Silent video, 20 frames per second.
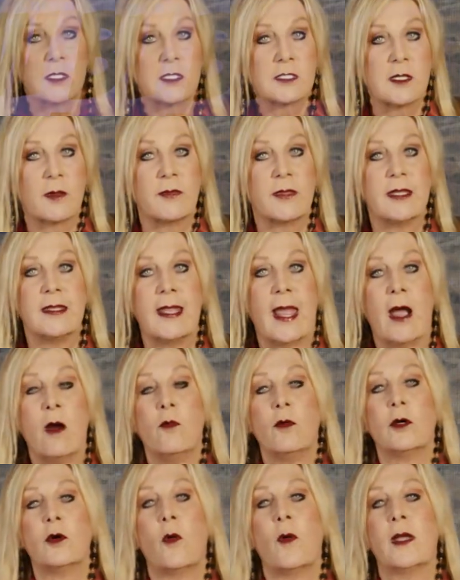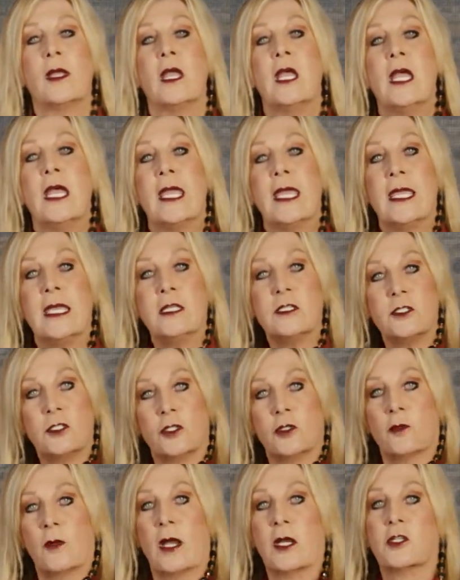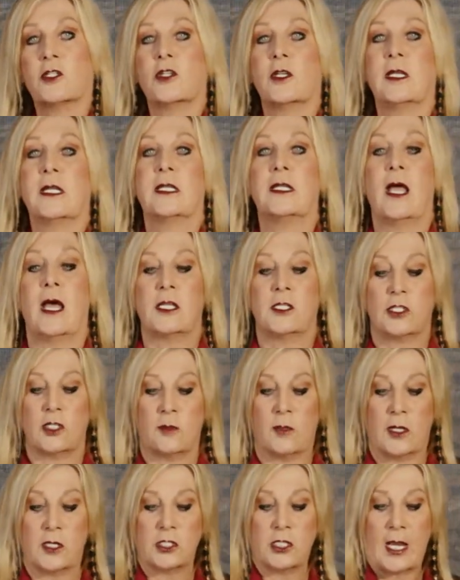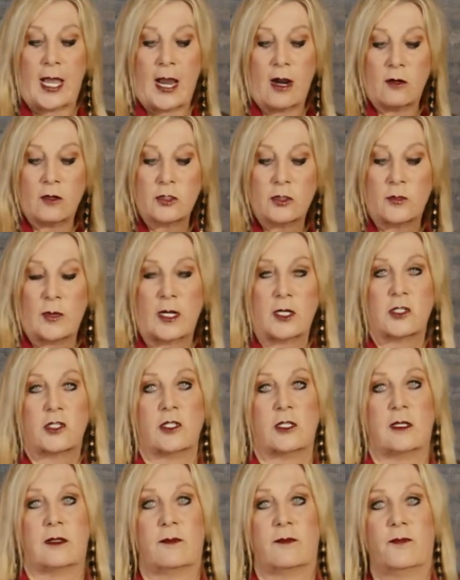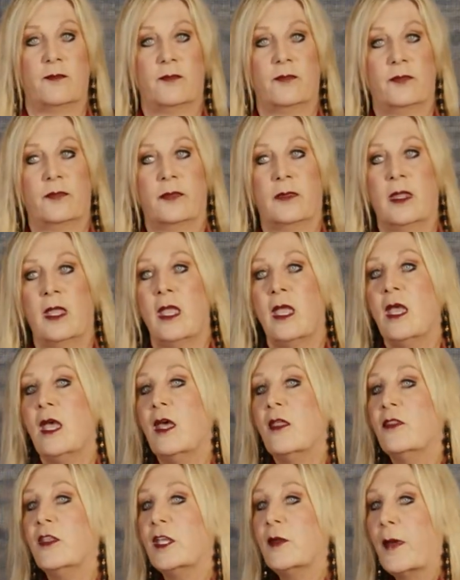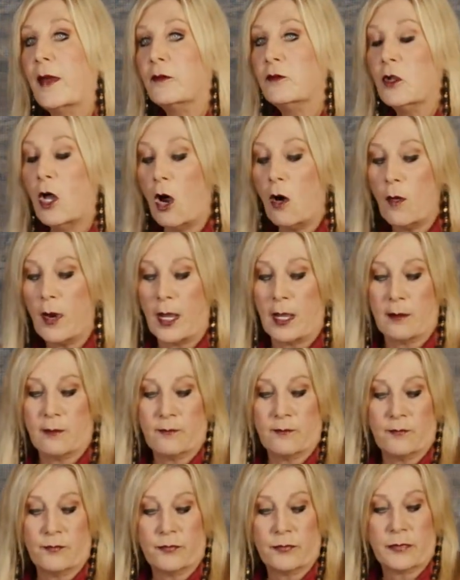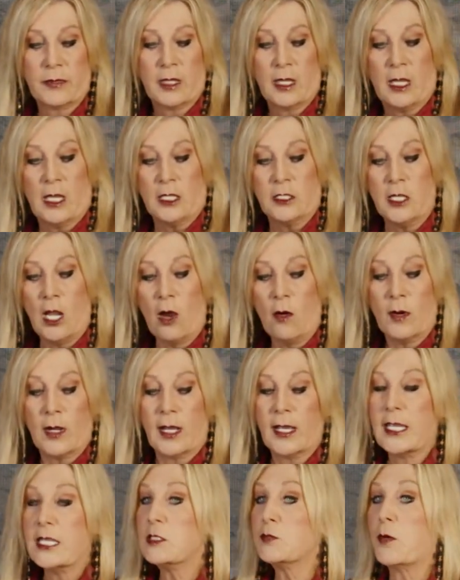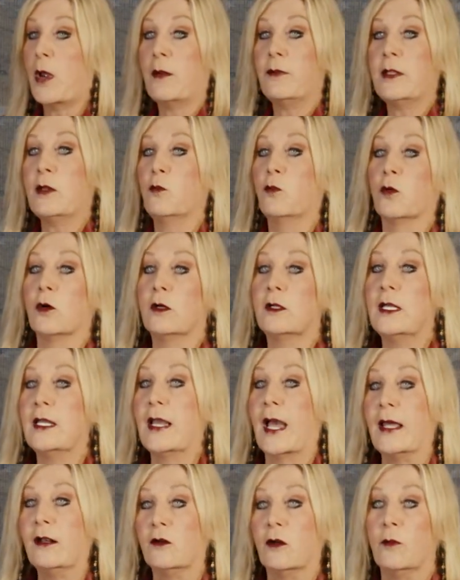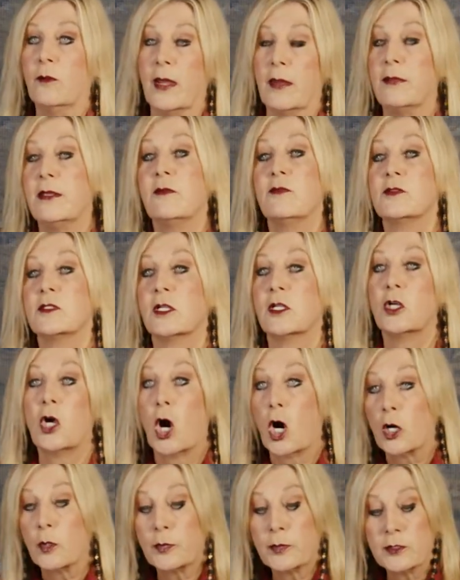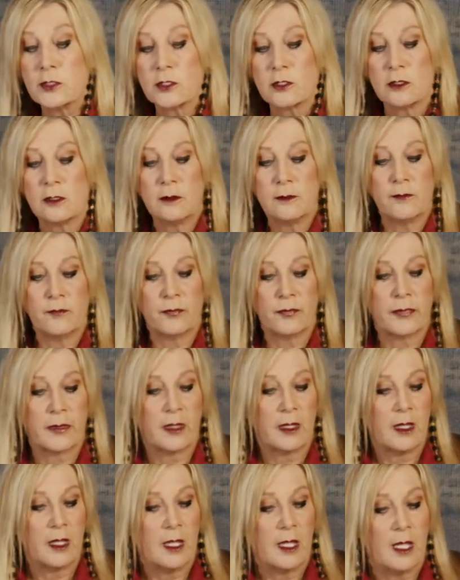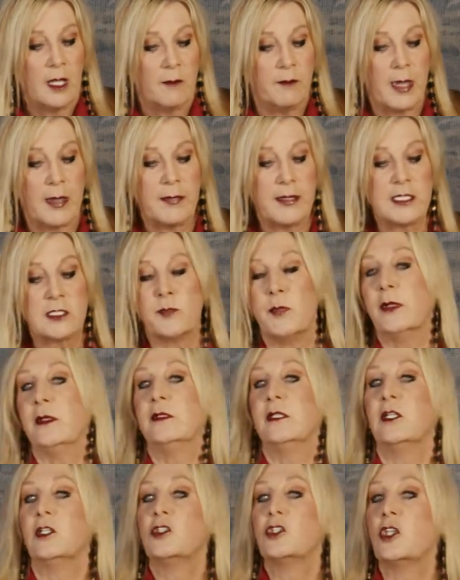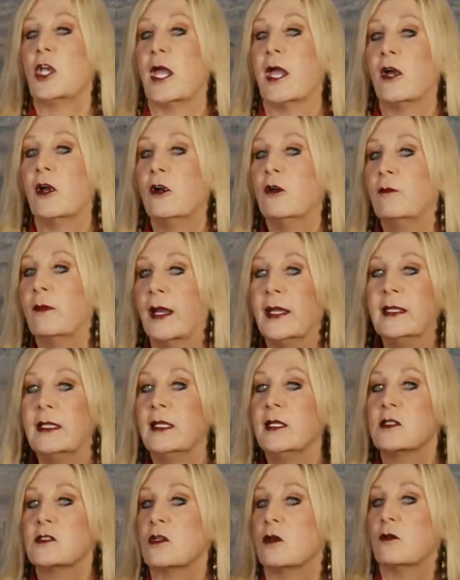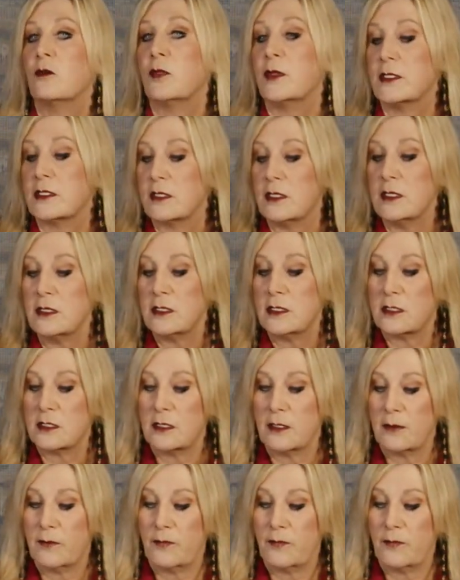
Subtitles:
us something, now we're going his direction and not so much our direction. Think about Noah. Noah, he's probably working, I don't know, maybe he was a carpenter. Maybe he's building a chair, minding his own business.